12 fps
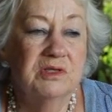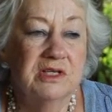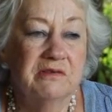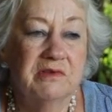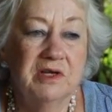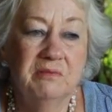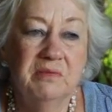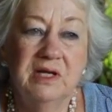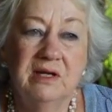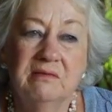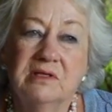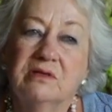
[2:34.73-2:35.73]
I've only been
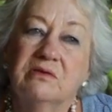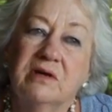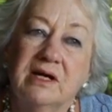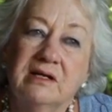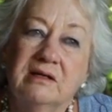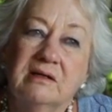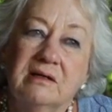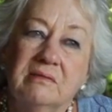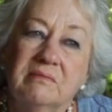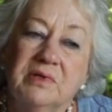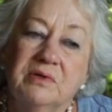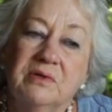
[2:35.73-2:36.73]
able to write
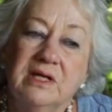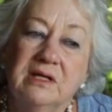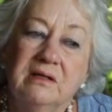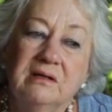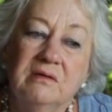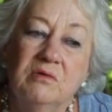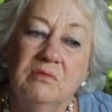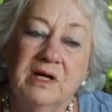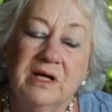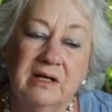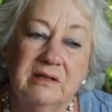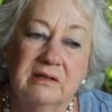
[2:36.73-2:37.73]
in between all
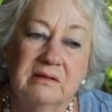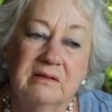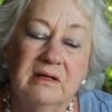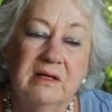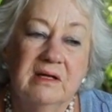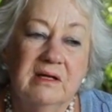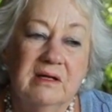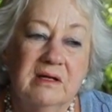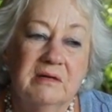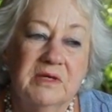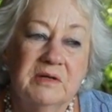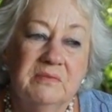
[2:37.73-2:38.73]
my other
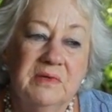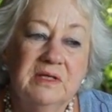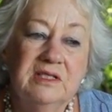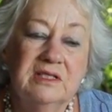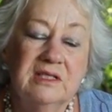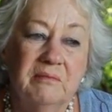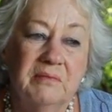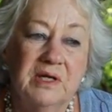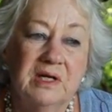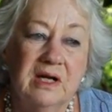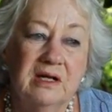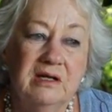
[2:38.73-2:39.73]
commitments, but
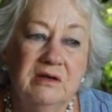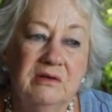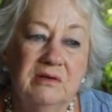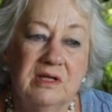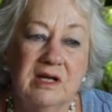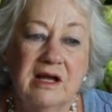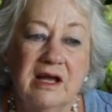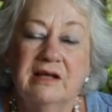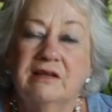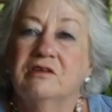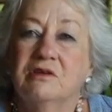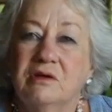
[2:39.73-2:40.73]
I knew that I had
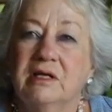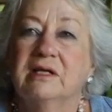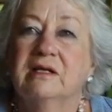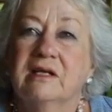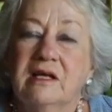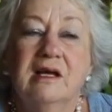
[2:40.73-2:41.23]
to do it,